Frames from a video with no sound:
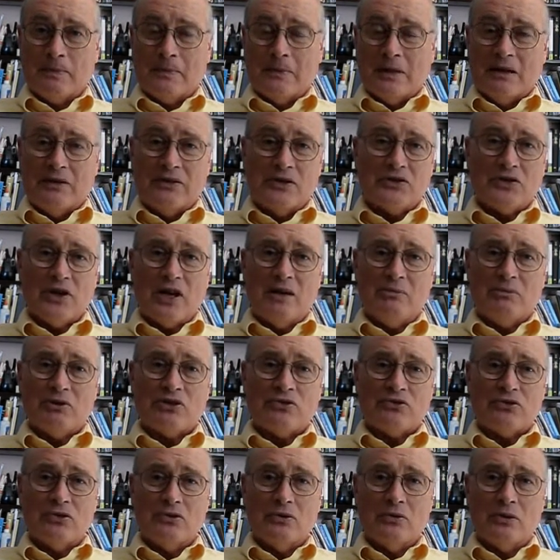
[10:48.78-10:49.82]
And the same is
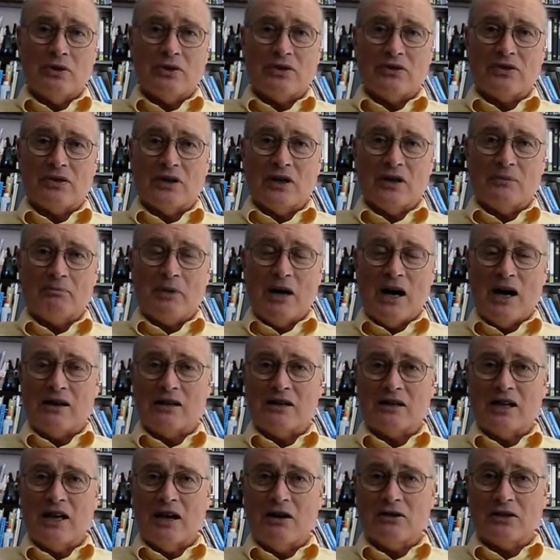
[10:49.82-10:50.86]
true with
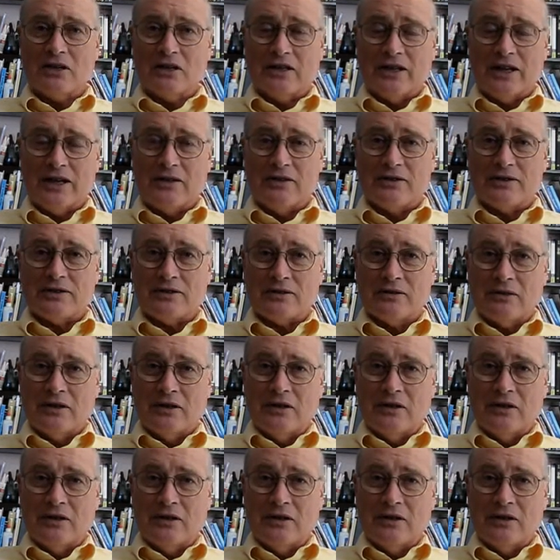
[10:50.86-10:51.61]
pocket calculators.